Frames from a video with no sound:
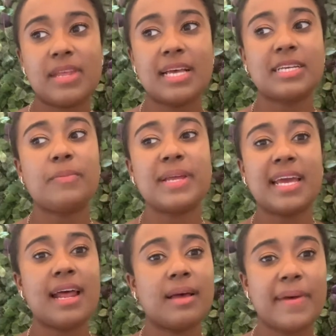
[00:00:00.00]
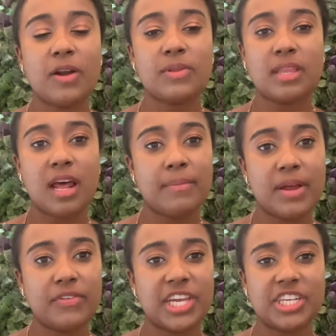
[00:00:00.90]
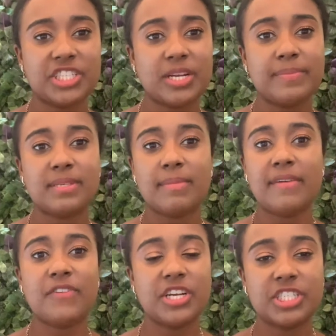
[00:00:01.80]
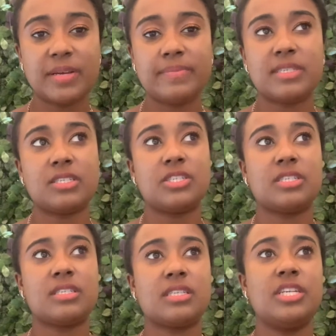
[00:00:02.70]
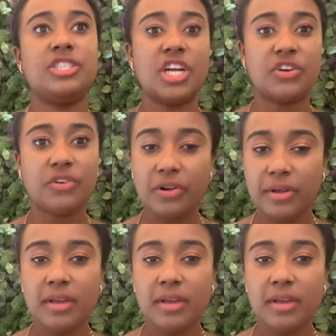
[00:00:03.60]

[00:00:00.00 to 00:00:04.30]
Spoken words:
has helped me to get better with a lot of my relationships and my friendships and just in general.